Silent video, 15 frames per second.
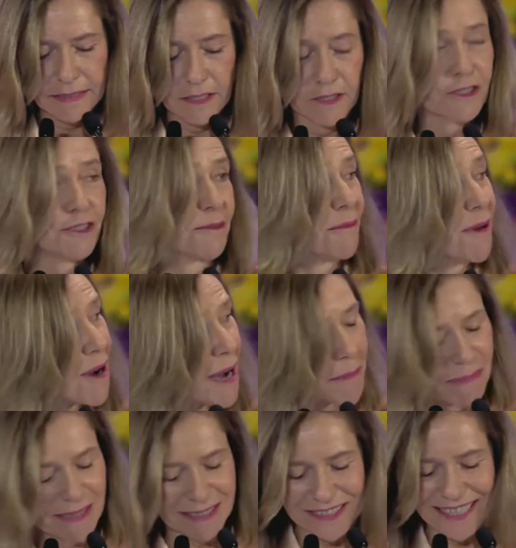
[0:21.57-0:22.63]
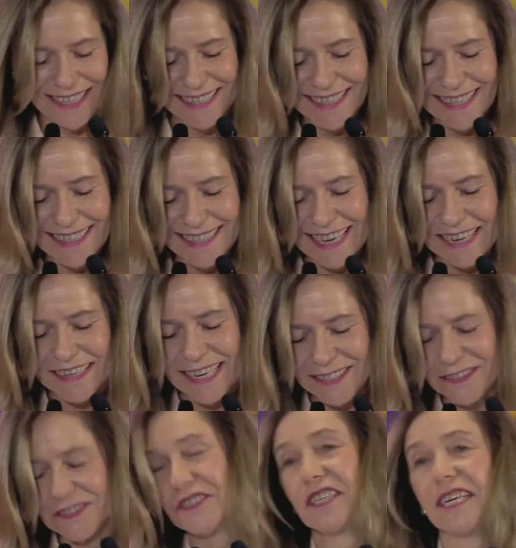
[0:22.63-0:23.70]
Dr. Mohapatra,
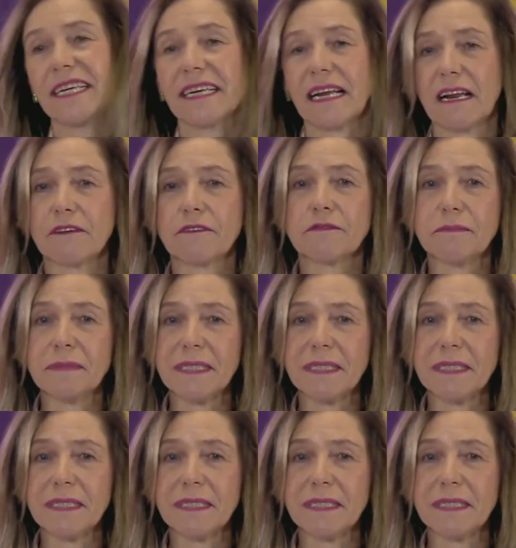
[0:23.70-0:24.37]
Director General of